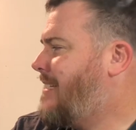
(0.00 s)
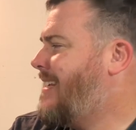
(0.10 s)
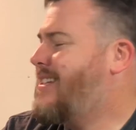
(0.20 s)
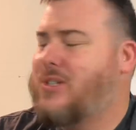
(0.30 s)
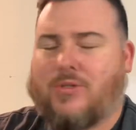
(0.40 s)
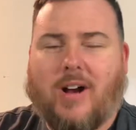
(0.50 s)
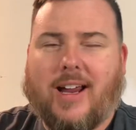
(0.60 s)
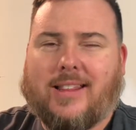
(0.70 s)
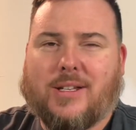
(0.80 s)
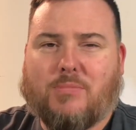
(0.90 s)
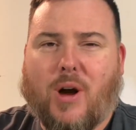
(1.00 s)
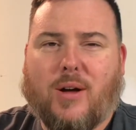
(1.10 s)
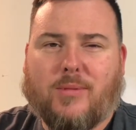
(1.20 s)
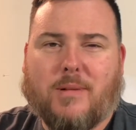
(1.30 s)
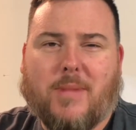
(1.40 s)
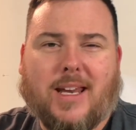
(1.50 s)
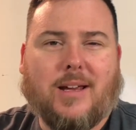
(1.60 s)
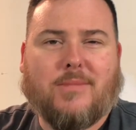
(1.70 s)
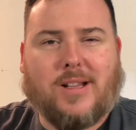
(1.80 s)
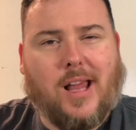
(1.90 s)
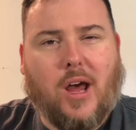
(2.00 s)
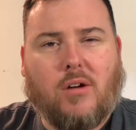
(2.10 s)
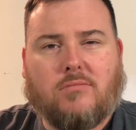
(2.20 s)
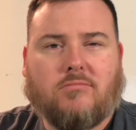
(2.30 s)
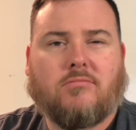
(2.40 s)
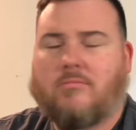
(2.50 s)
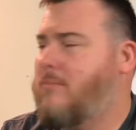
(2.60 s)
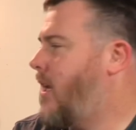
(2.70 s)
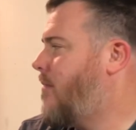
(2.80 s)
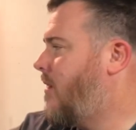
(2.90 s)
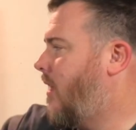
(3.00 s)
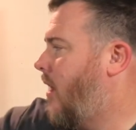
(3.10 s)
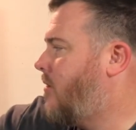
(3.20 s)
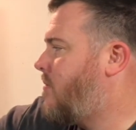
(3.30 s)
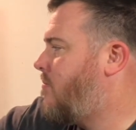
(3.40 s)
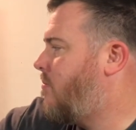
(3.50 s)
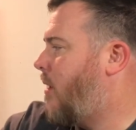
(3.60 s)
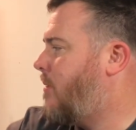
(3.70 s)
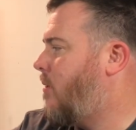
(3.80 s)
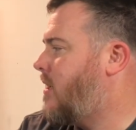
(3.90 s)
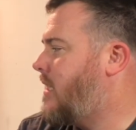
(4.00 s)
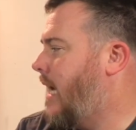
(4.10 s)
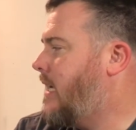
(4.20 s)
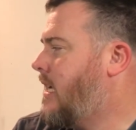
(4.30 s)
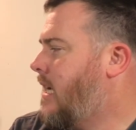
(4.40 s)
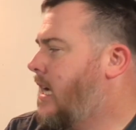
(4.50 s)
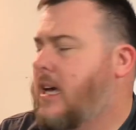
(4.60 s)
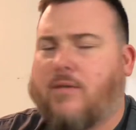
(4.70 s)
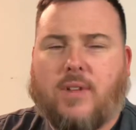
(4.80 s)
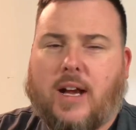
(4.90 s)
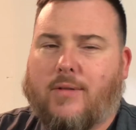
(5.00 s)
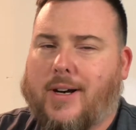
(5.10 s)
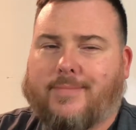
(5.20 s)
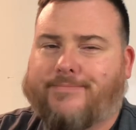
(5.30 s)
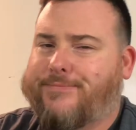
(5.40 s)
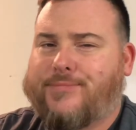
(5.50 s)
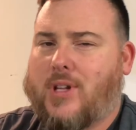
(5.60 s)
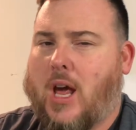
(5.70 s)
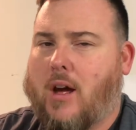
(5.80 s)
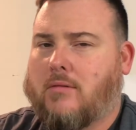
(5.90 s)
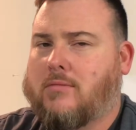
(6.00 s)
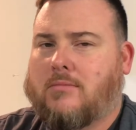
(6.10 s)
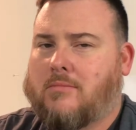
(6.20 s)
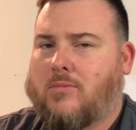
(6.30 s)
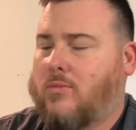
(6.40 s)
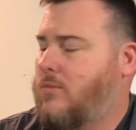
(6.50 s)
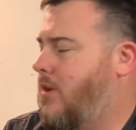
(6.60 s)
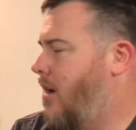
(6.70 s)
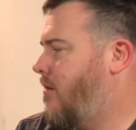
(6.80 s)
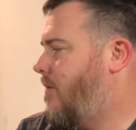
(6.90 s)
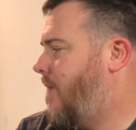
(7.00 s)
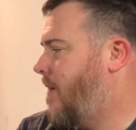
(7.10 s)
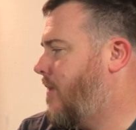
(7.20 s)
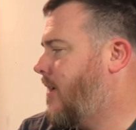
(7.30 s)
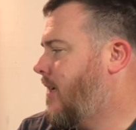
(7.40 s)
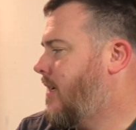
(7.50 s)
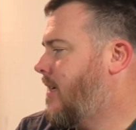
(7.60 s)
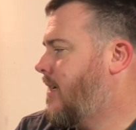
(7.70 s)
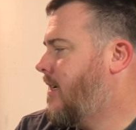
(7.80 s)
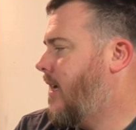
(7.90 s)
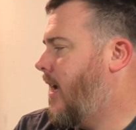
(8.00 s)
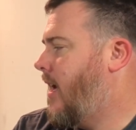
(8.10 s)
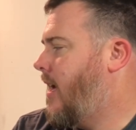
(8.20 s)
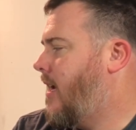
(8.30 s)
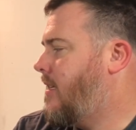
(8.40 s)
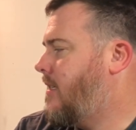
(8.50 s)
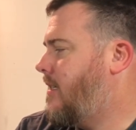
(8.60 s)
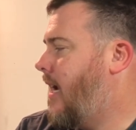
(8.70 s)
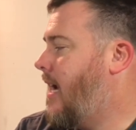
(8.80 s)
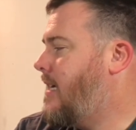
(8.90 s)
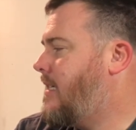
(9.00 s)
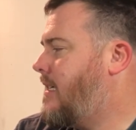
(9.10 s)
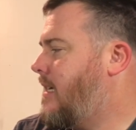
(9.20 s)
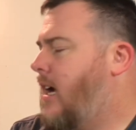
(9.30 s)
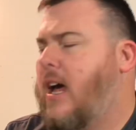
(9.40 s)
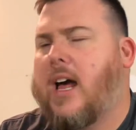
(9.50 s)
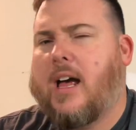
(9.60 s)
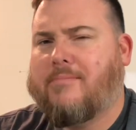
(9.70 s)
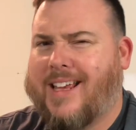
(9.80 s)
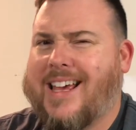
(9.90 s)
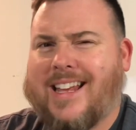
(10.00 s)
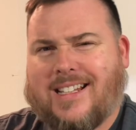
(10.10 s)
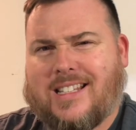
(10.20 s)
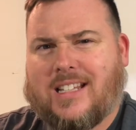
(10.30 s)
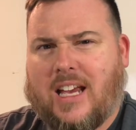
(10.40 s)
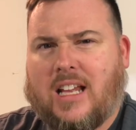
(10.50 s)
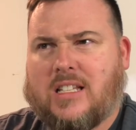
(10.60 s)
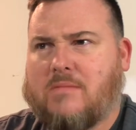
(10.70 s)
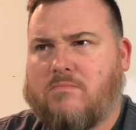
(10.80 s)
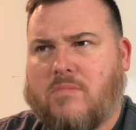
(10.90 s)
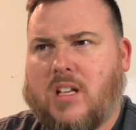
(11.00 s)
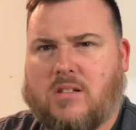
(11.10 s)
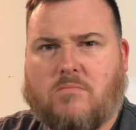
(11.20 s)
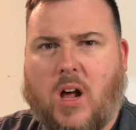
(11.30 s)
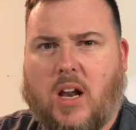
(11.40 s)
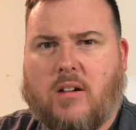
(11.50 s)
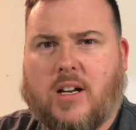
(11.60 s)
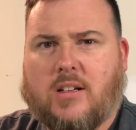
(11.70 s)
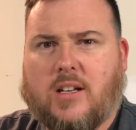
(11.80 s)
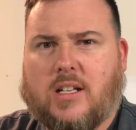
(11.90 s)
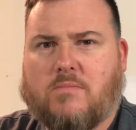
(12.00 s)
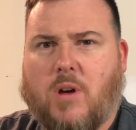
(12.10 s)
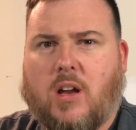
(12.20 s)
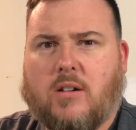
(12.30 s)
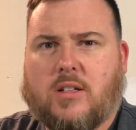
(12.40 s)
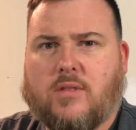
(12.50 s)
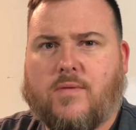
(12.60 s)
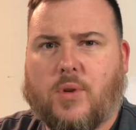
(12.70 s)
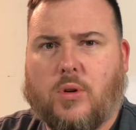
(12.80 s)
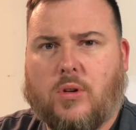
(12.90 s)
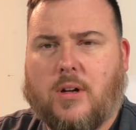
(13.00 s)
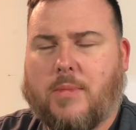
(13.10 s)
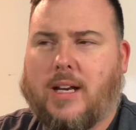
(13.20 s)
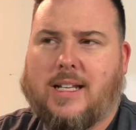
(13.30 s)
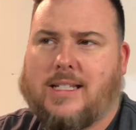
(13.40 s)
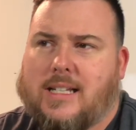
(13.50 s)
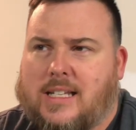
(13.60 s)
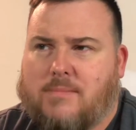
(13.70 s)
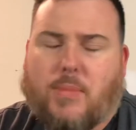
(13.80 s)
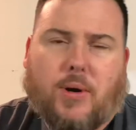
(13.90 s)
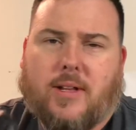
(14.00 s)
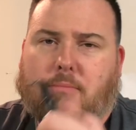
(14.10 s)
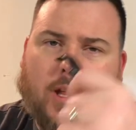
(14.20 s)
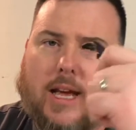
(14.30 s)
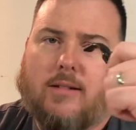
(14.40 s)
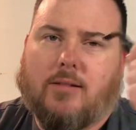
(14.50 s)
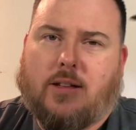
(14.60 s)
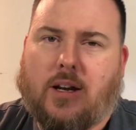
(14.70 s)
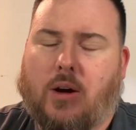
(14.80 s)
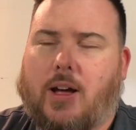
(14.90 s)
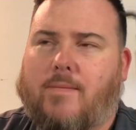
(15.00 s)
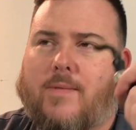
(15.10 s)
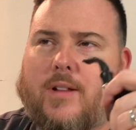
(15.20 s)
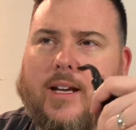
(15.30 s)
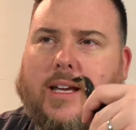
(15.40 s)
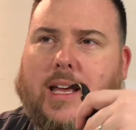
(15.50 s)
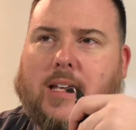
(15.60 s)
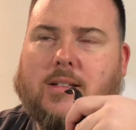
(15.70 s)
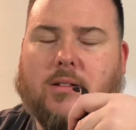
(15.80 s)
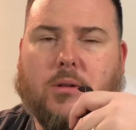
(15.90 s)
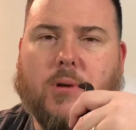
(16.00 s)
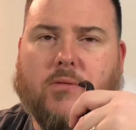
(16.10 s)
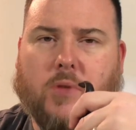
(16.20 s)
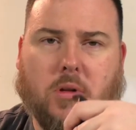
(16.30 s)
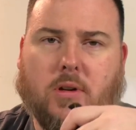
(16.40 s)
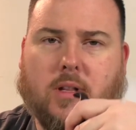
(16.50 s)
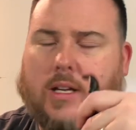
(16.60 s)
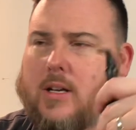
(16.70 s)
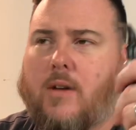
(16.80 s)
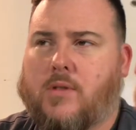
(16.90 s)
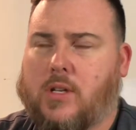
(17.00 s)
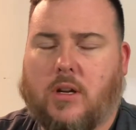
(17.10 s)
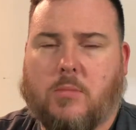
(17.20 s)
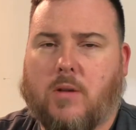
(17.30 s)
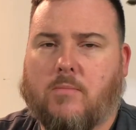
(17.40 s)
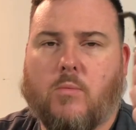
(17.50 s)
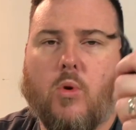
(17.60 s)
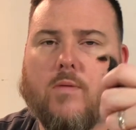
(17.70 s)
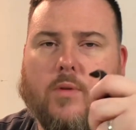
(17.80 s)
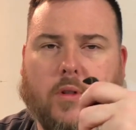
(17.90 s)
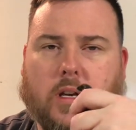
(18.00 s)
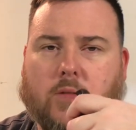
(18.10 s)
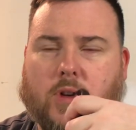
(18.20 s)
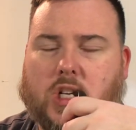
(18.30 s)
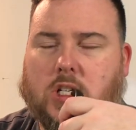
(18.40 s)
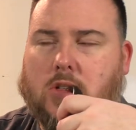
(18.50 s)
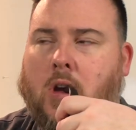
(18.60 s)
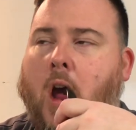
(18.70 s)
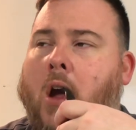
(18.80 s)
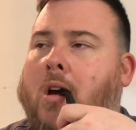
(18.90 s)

I'd say the strength is probably medium to low. Medium to low is probably where it's at. Flavoring, no. No, no flavoring. Uh, taste, um, it's it's it's moderate. It's moderate to full. I mean, it's it's a burly blend. You know, I feel like it has a little bit fuller. It's obviously going to be more full than your Virginias.